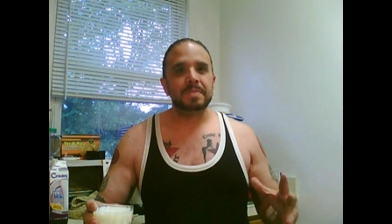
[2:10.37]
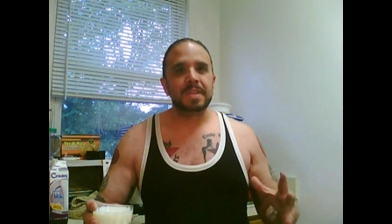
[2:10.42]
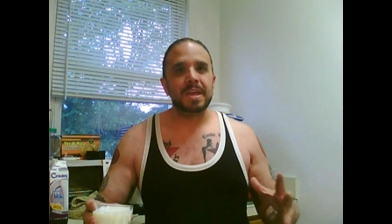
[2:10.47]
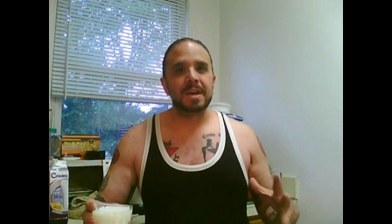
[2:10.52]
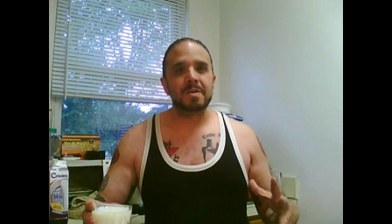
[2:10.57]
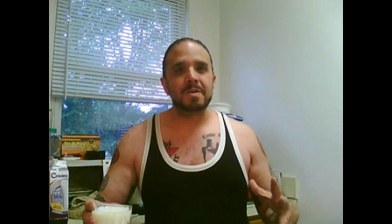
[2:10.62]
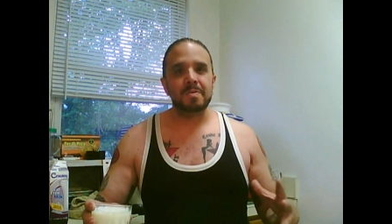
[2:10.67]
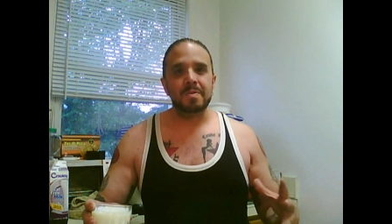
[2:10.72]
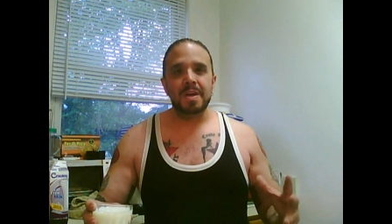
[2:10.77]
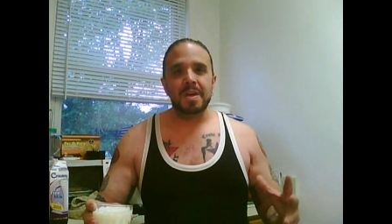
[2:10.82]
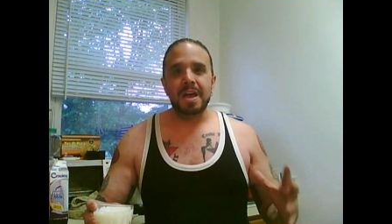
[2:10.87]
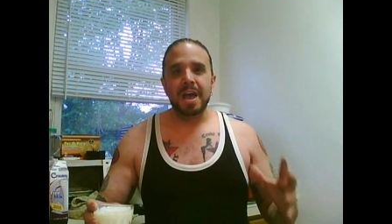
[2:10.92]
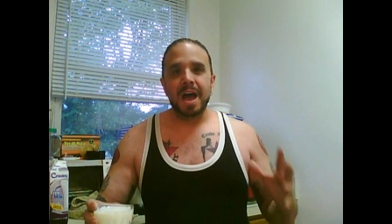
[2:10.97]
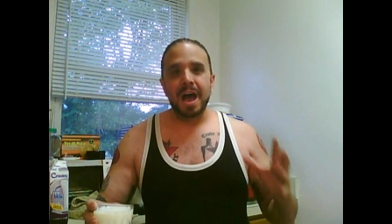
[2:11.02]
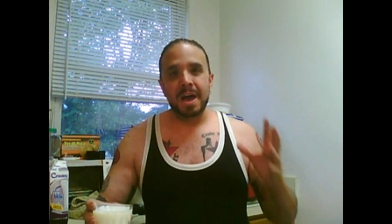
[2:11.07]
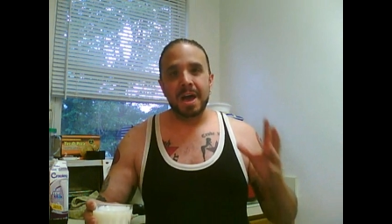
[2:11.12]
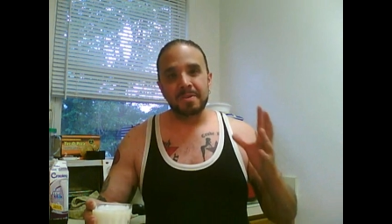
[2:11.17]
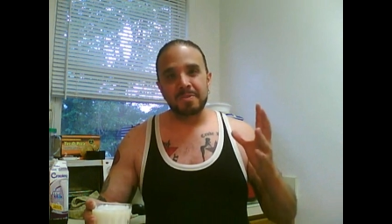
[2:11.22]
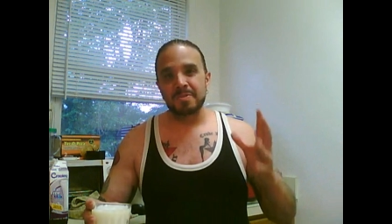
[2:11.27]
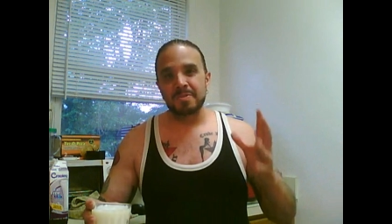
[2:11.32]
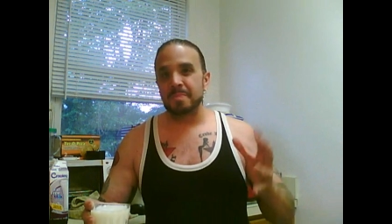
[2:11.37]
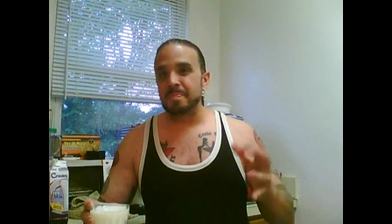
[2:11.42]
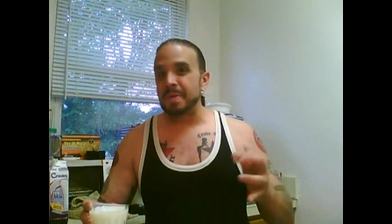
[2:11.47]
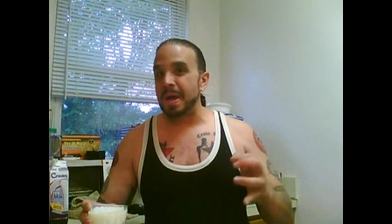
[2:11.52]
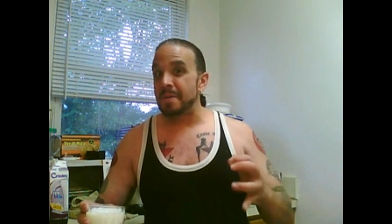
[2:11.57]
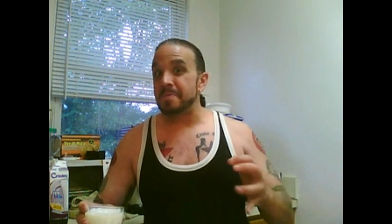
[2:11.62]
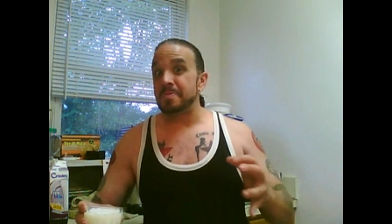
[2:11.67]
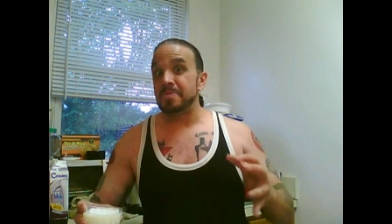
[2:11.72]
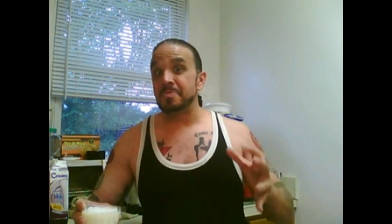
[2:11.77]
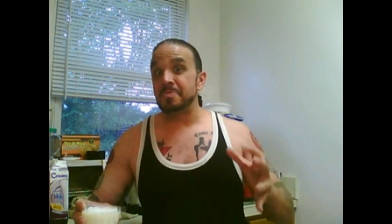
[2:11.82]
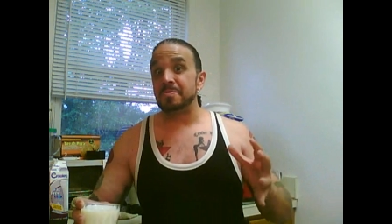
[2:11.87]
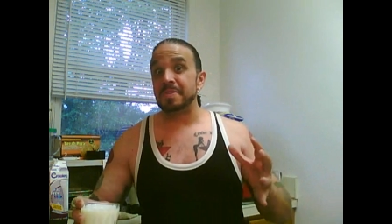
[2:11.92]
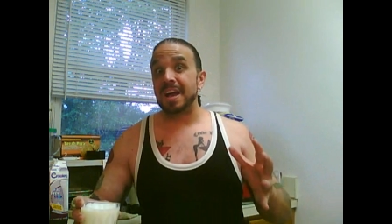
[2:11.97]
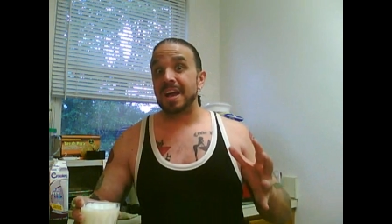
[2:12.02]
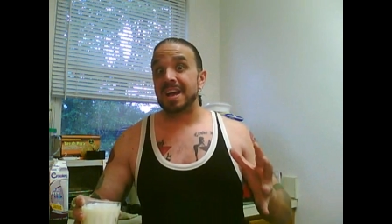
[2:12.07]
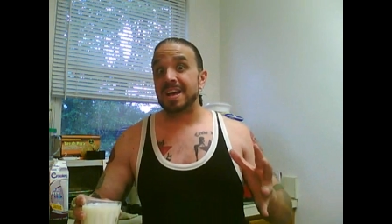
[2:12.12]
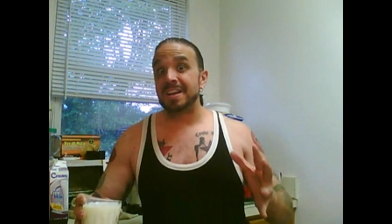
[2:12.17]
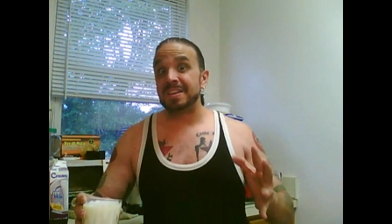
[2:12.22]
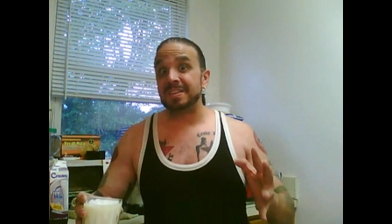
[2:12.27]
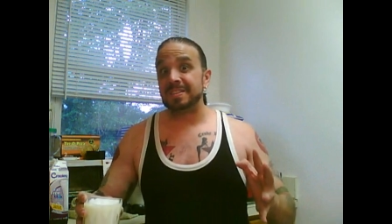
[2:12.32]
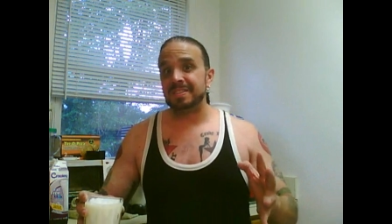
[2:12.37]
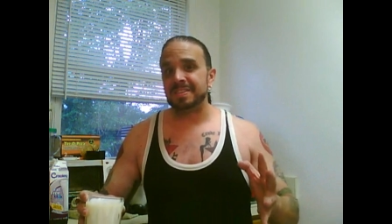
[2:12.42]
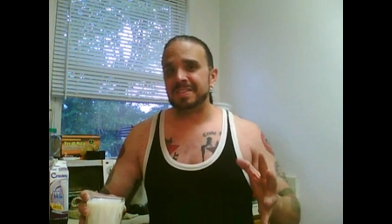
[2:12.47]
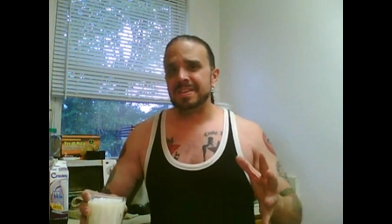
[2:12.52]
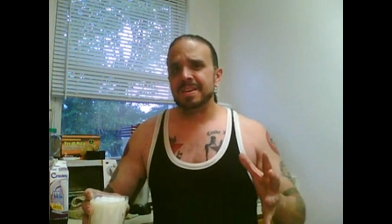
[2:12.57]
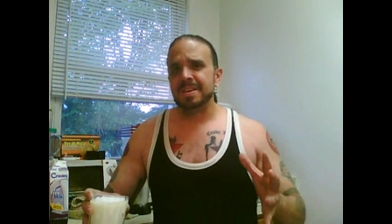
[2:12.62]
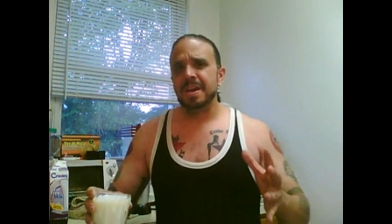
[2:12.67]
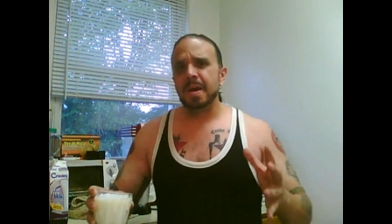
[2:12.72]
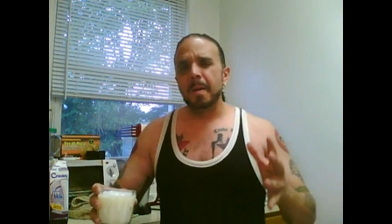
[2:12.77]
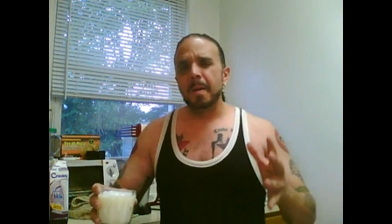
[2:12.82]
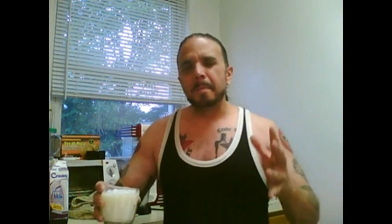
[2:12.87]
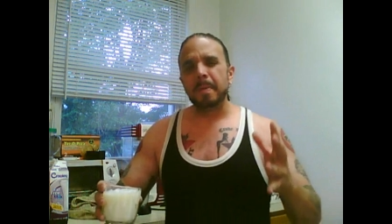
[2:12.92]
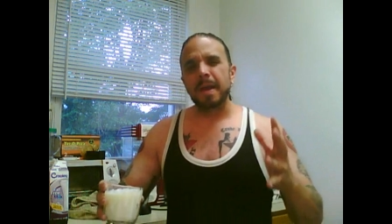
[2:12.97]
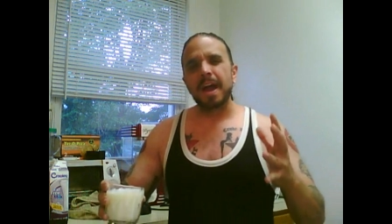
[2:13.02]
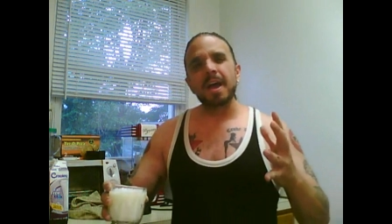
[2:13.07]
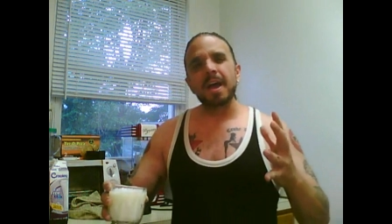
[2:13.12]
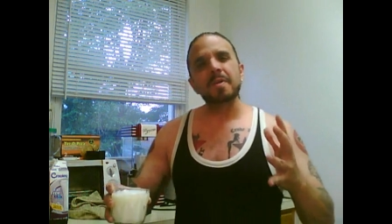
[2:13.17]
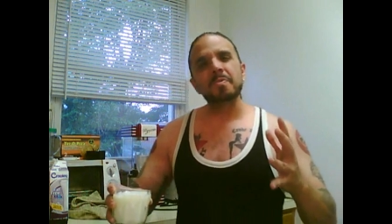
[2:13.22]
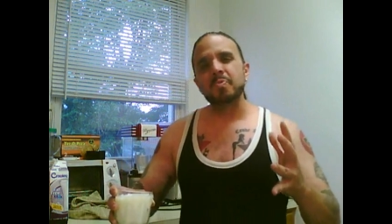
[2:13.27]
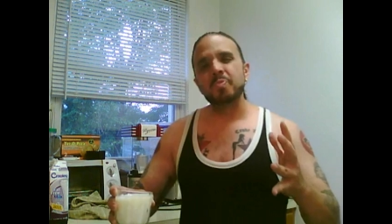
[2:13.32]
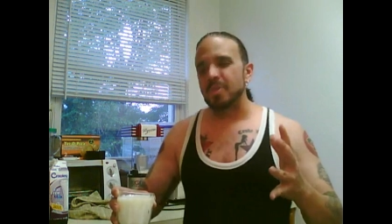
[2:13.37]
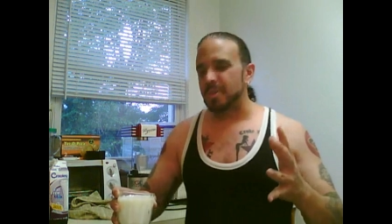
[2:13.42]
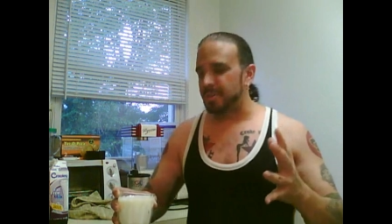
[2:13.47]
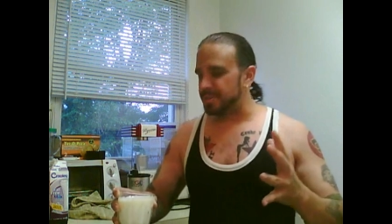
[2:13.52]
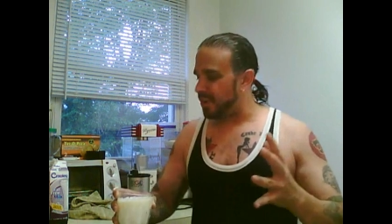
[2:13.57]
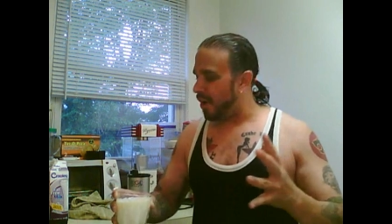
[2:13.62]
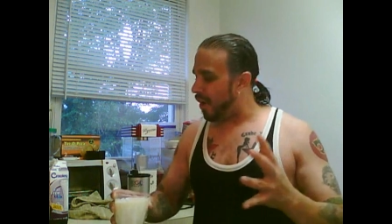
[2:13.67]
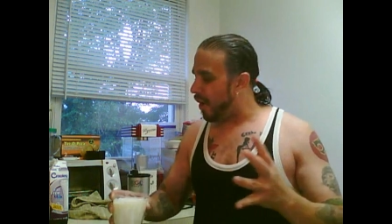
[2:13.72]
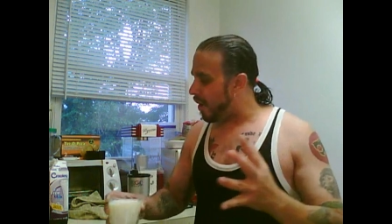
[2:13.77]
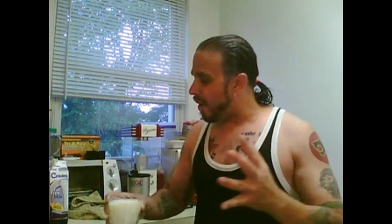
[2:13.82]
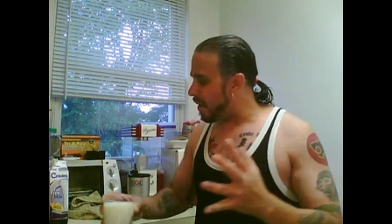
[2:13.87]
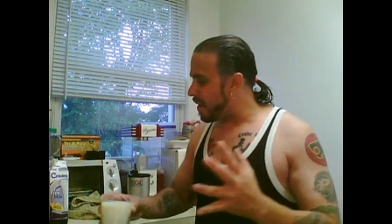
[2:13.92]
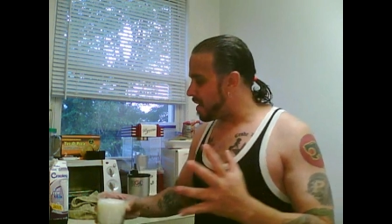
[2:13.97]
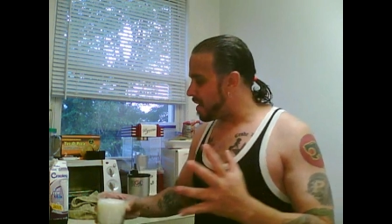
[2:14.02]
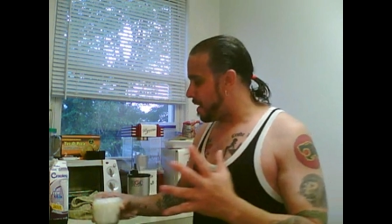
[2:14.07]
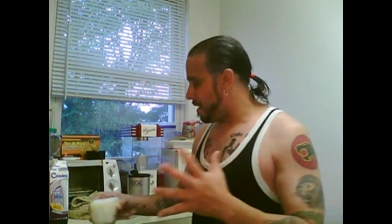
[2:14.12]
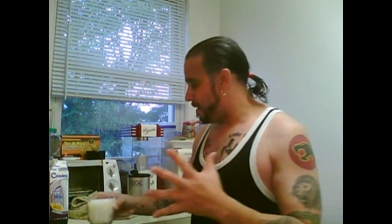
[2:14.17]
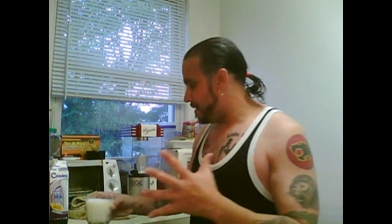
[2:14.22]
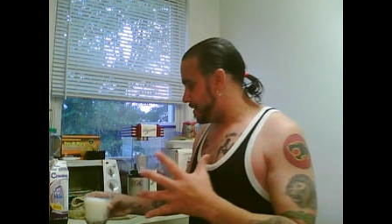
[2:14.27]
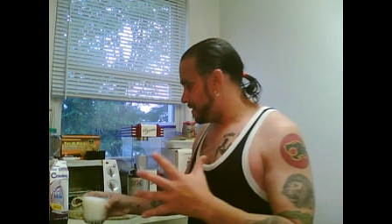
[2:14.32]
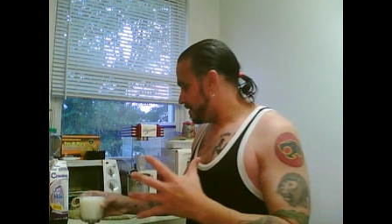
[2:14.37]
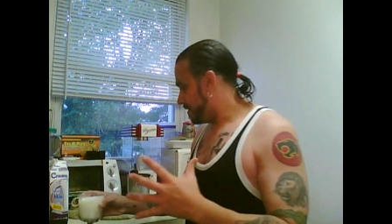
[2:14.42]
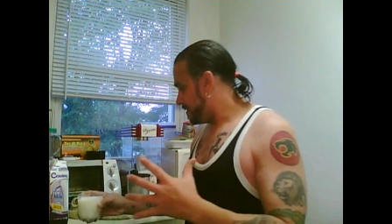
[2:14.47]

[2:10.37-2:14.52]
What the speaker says: Now, I don't know about you guys, but I worked hard